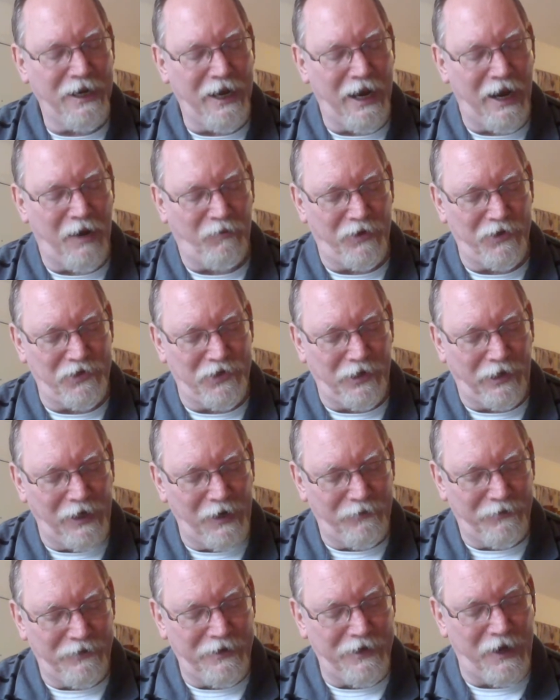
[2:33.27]
and was
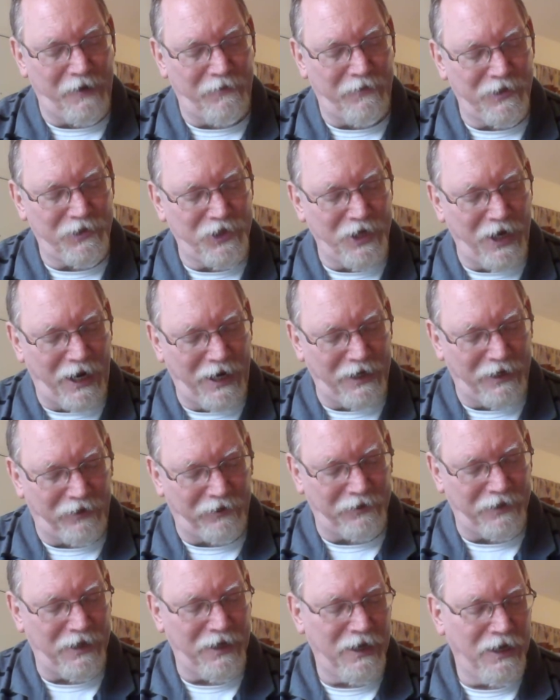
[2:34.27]
delivered of a child